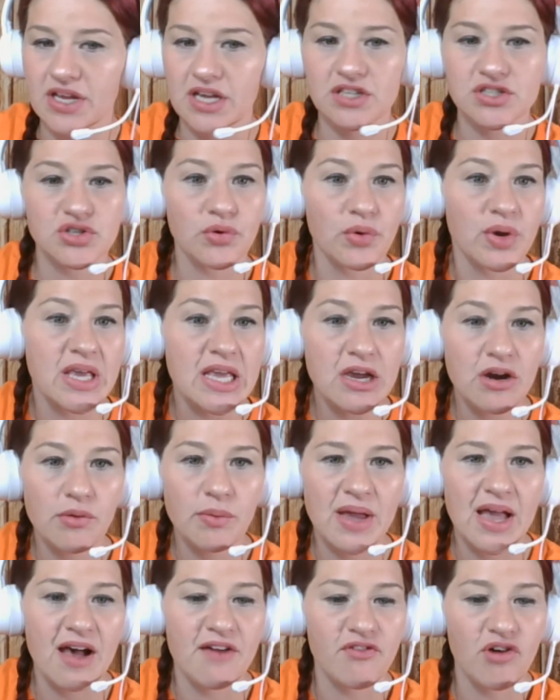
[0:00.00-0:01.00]
So here we
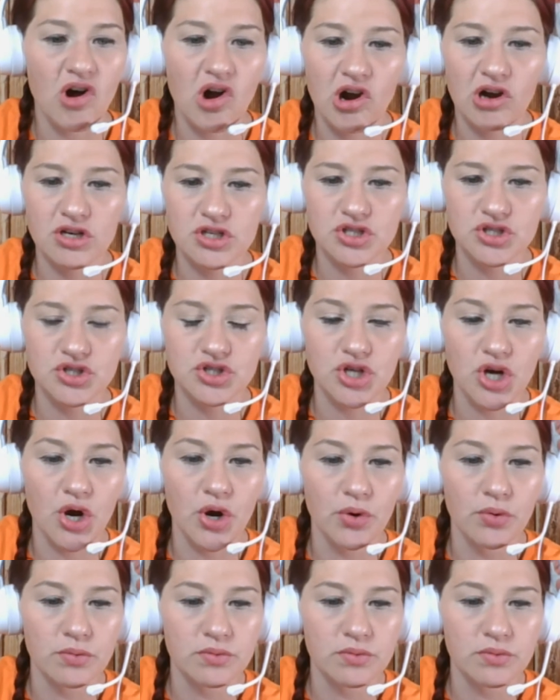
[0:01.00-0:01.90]
have aren't, don't,